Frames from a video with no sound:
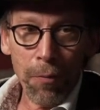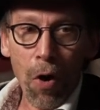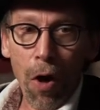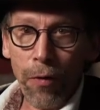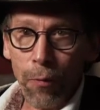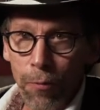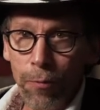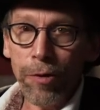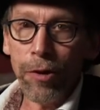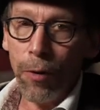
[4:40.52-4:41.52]
all
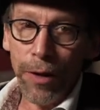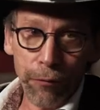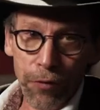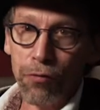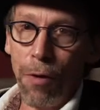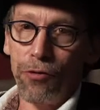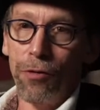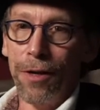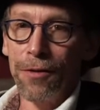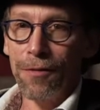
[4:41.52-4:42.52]
the
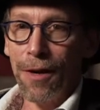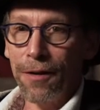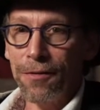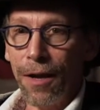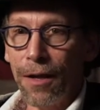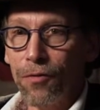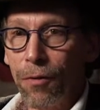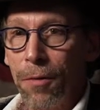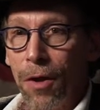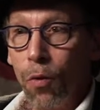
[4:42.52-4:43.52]
infrastructure needs in the United States,
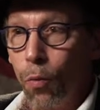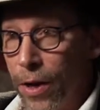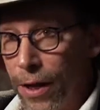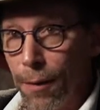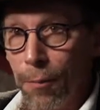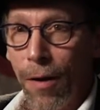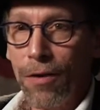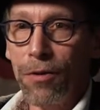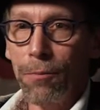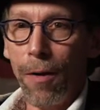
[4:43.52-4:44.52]
from real
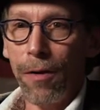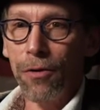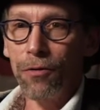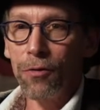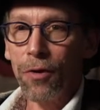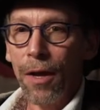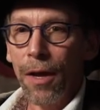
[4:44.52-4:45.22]
immigration issues.